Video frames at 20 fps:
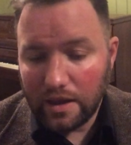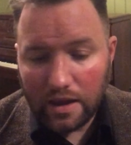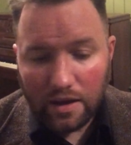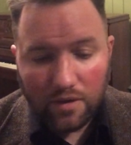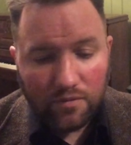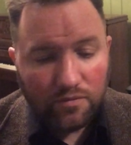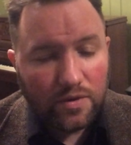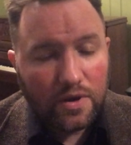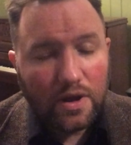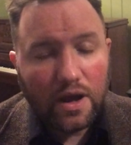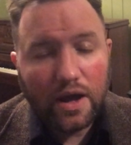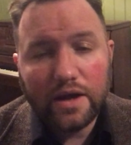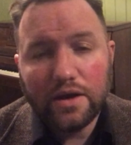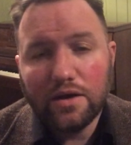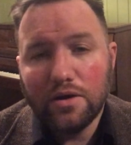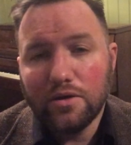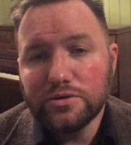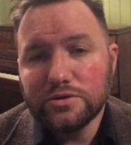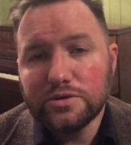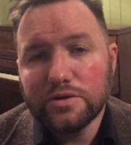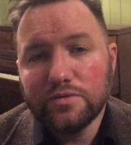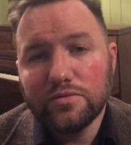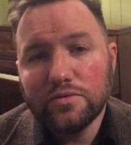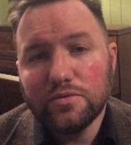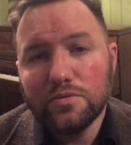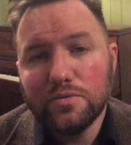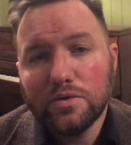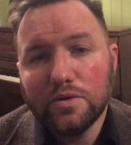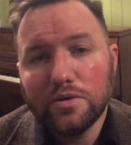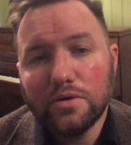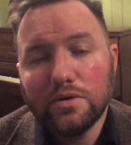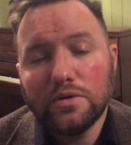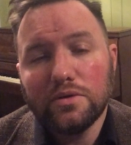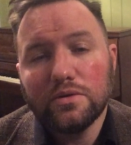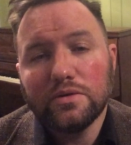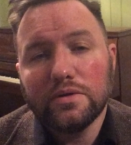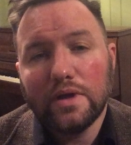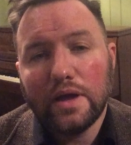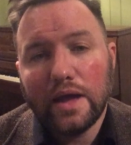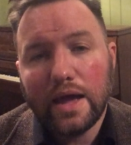Every high culture of the
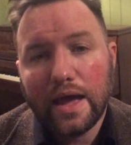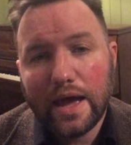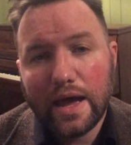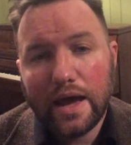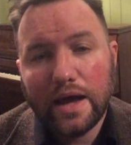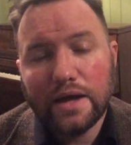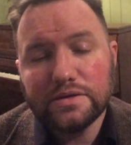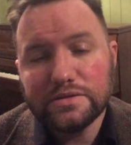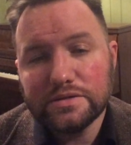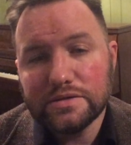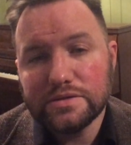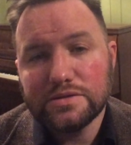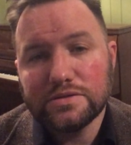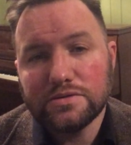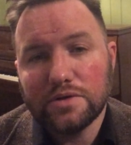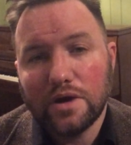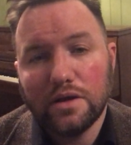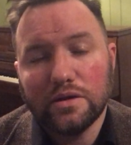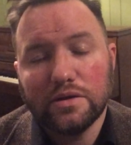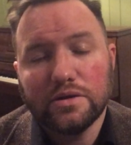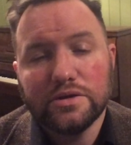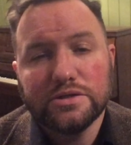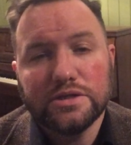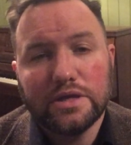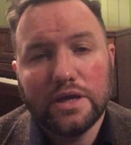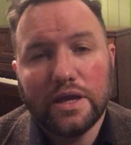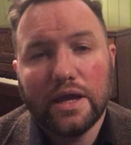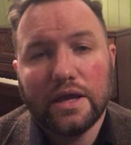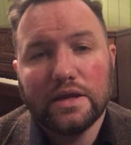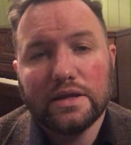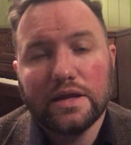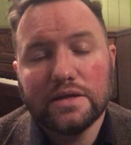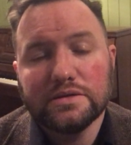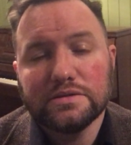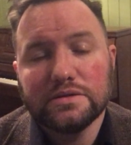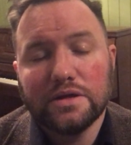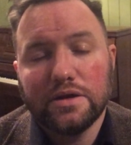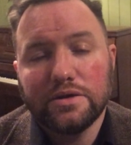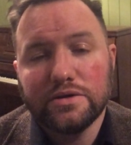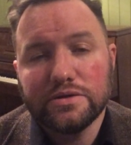world has astrology and has
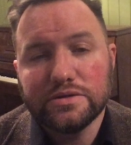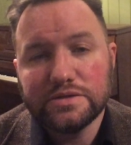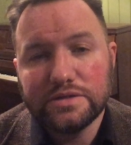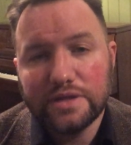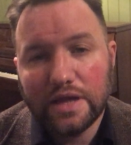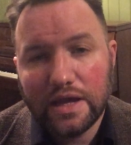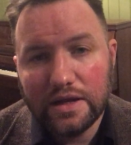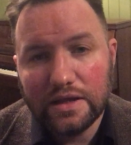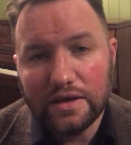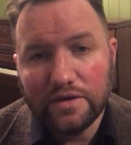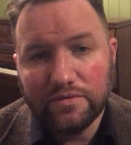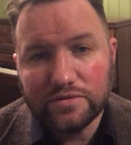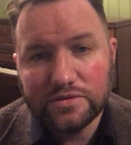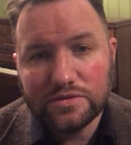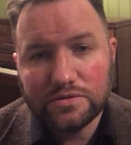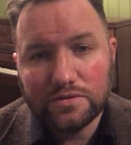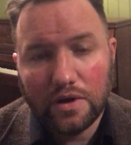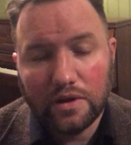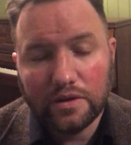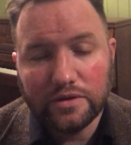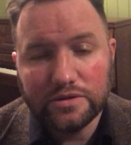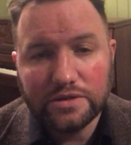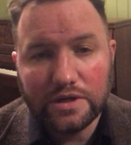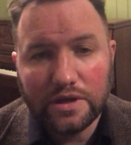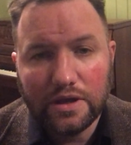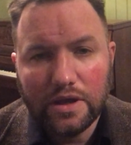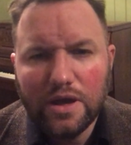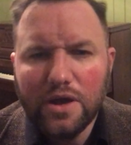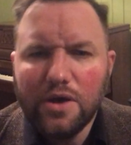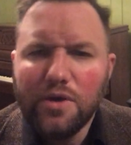an understanding of astrology,